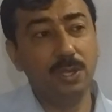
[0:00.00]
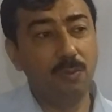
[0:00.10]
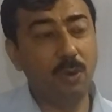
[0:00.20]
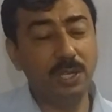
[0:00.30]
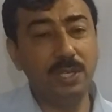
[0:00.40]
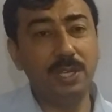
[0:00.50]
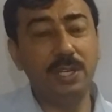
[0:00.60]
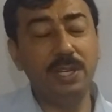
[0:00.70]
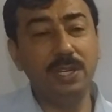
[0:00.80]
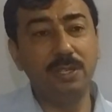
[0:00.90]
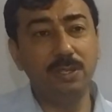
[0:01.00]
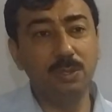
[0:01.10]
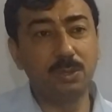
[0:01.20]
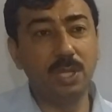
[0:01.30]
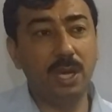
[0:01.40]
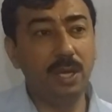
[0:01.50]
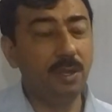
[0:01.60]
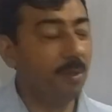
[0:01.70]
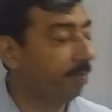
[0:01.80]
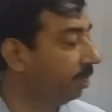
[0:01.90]
What he did, he introduced the
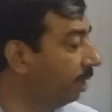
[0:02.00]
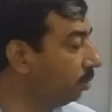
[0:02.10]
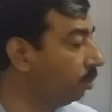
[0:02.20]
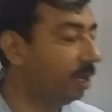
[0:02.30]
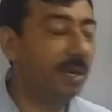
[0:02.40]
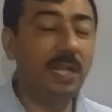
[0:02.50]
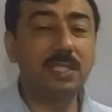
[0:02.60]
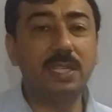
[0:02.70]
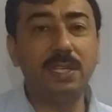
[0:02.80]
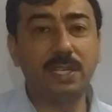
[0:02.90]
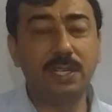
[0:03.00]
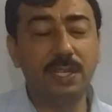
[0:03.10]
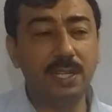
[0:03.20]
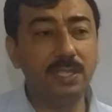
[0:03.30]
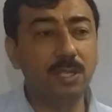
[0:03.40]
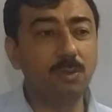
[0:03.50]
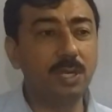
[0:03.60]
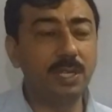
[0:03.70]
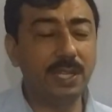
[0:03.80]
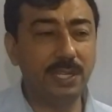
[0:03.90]
rural health center in the
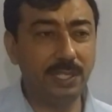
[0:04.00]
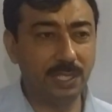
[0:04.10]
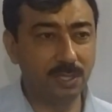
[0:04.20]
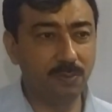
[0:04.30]
rural areas.